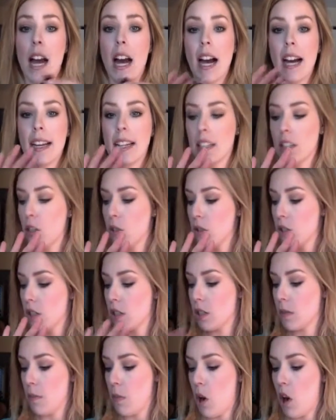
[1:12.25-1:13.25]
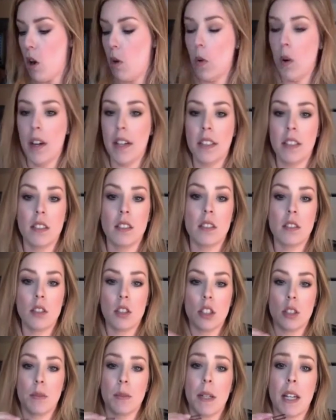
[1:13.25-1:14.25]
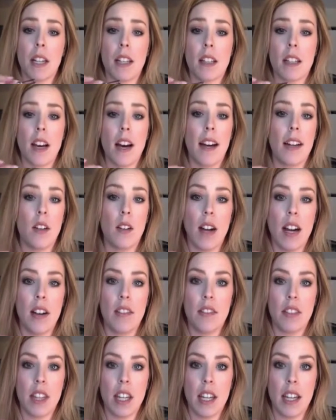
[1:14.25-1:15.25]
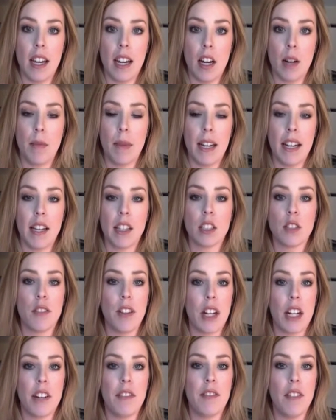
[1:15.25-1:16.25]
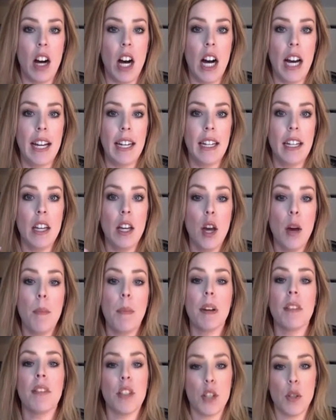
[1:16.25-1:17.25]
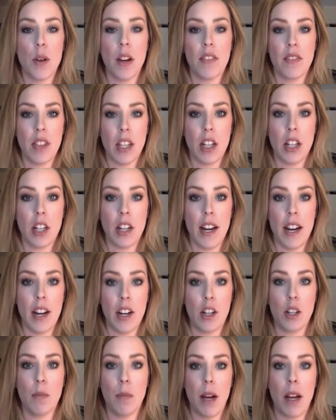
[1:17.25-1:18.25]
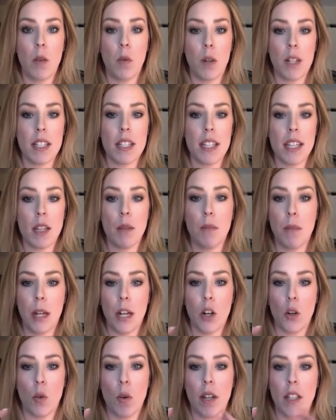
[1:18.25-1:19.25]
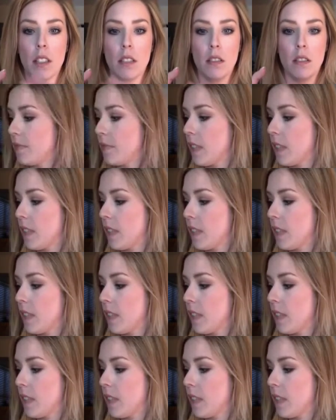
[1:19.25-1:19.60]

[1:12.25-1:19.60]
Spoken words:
I can use a small one just because I don't have thick hair. My hair is very fine, but if you do have thicker hair, you might want to get a bigger one.